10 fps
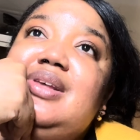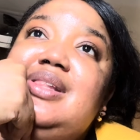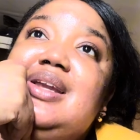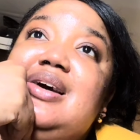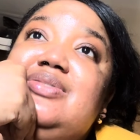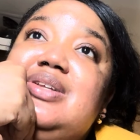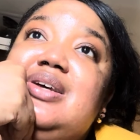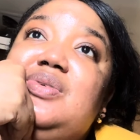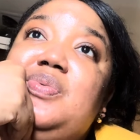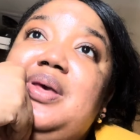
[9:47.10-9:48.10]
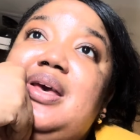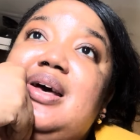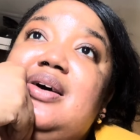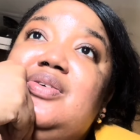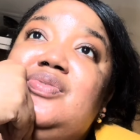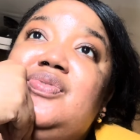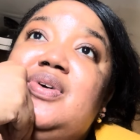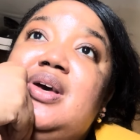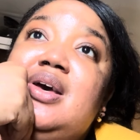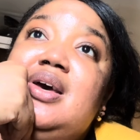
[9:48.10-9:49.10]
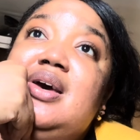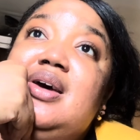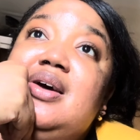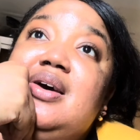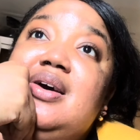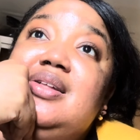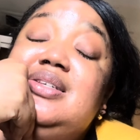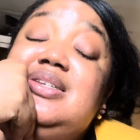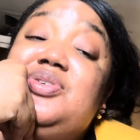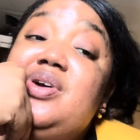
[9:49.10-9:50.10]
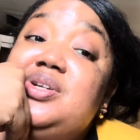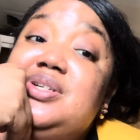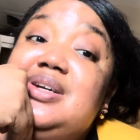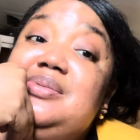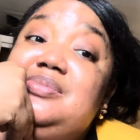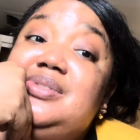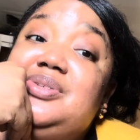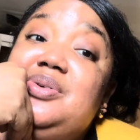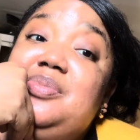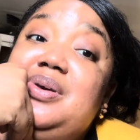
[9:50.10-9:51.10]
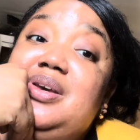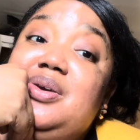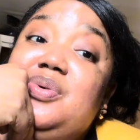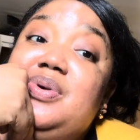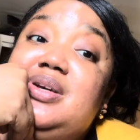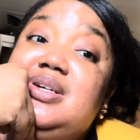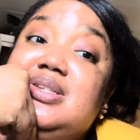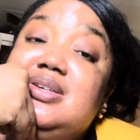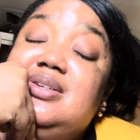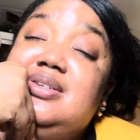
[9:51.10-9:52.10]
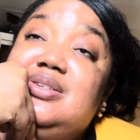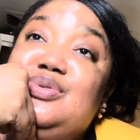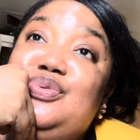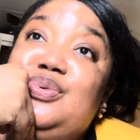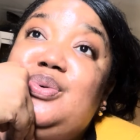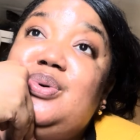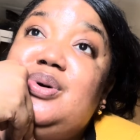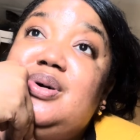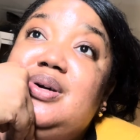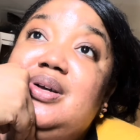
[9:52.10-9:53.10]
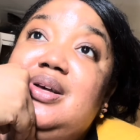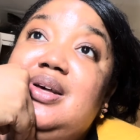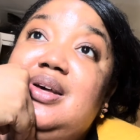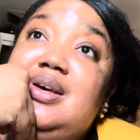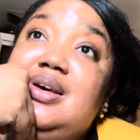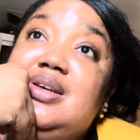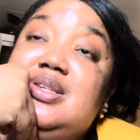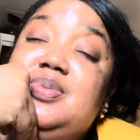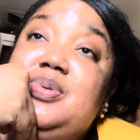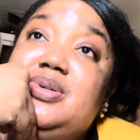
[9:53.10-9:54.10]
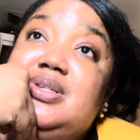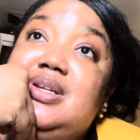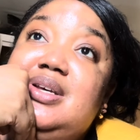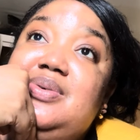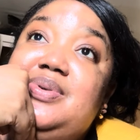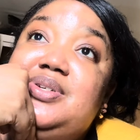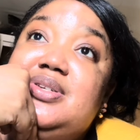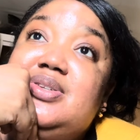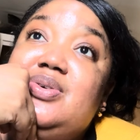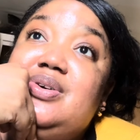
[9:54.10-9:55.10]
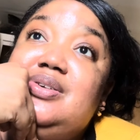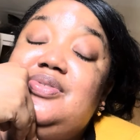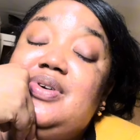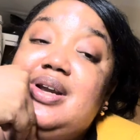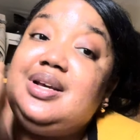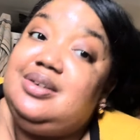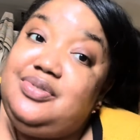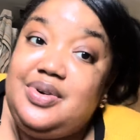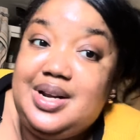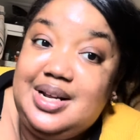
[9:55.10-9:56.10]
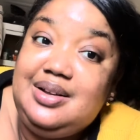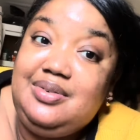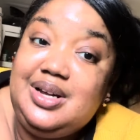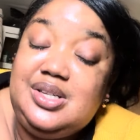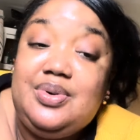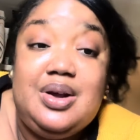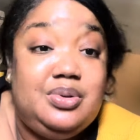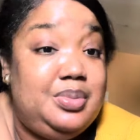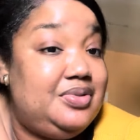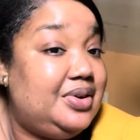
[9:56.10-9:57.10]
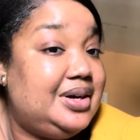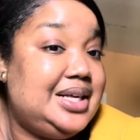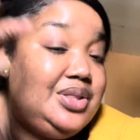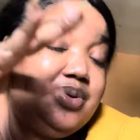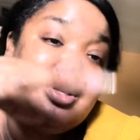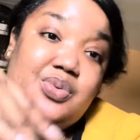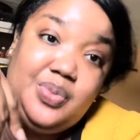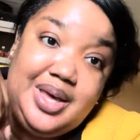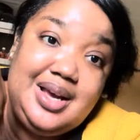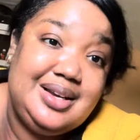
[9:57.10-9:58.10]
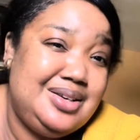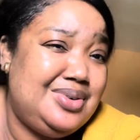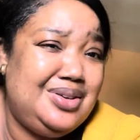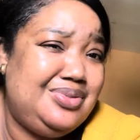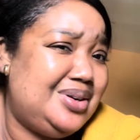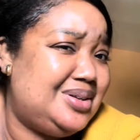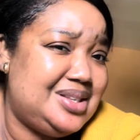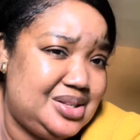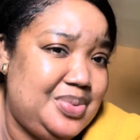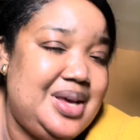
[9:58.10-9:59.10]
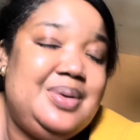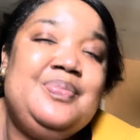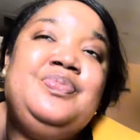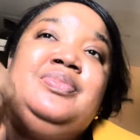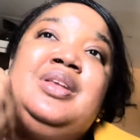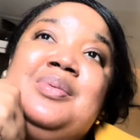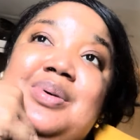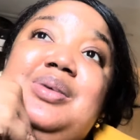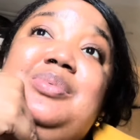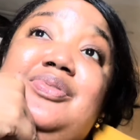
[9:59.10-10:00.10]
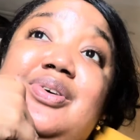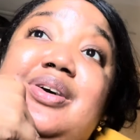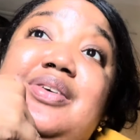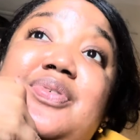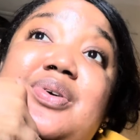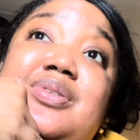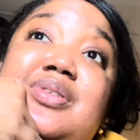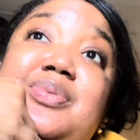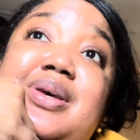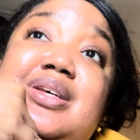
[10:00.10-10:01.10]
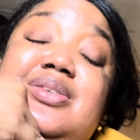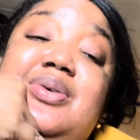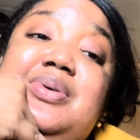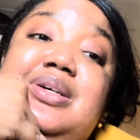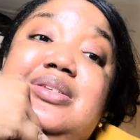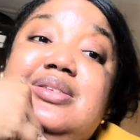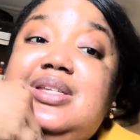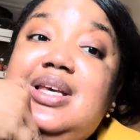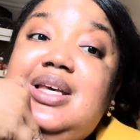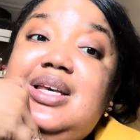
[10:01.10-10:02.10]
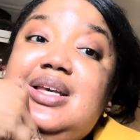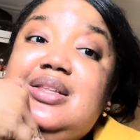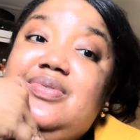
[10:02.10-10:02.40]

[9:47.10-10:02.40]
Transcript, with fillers: then after that we have this is crunch time it's going to be rehearsals for sports day, which is on Friday, Good Friday, right? So I will be vlogging throughout the week. I didn't really vlog this week, but I'll be vlogging throughout the week so you can see the